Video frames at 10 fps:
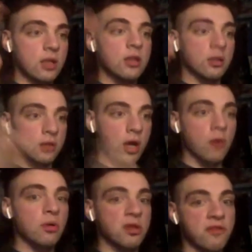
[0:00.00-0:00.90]
the
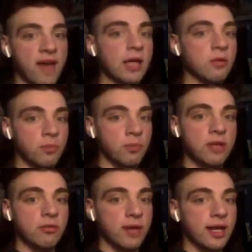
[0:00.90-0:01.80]
lower the valley will
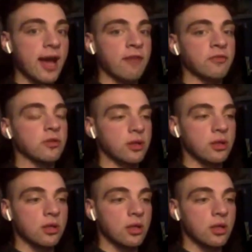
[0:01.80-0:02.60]
be right after it.